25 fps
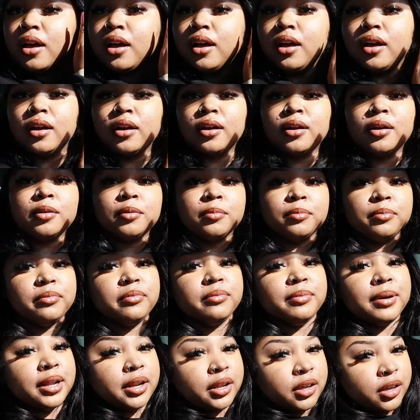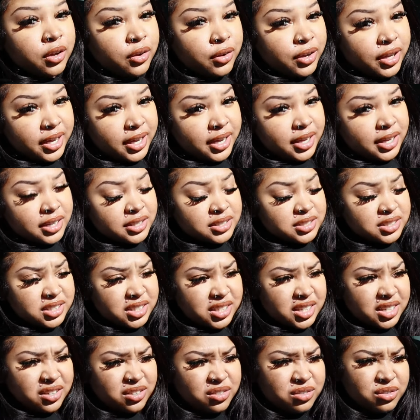I'm about to go ahead to
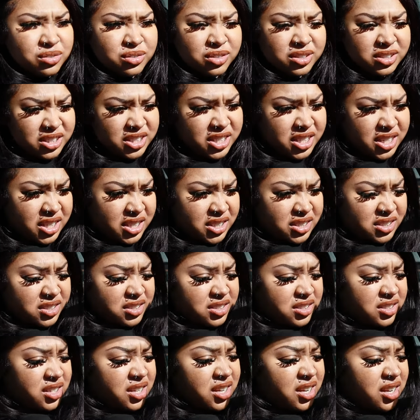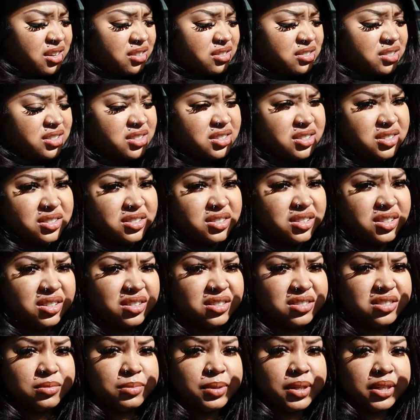get an oil change now. This
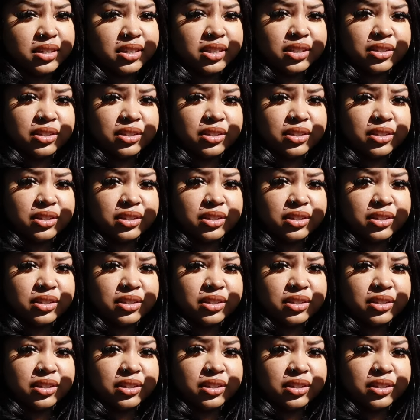sun's about to